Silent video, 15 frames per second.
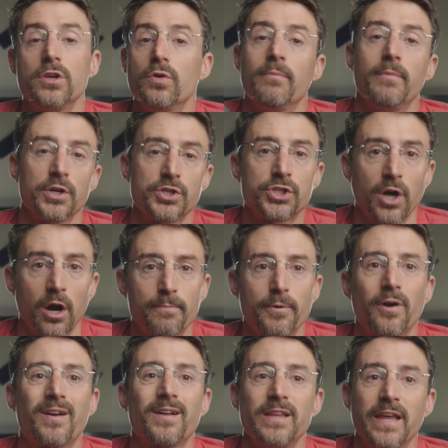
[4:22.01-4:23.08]
you a much
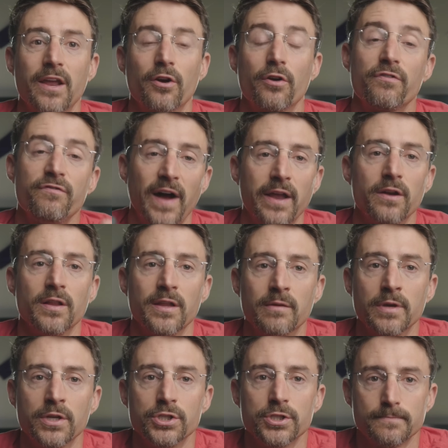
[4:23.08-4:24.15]
sharper, cleaner final
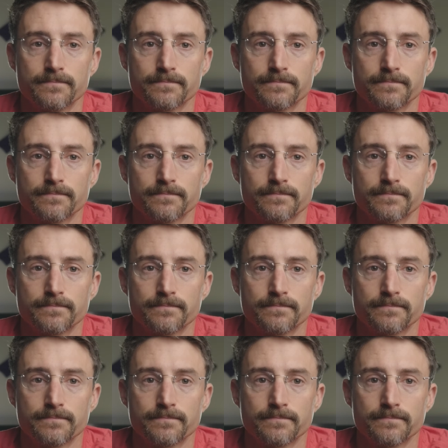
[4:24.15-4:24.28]
image.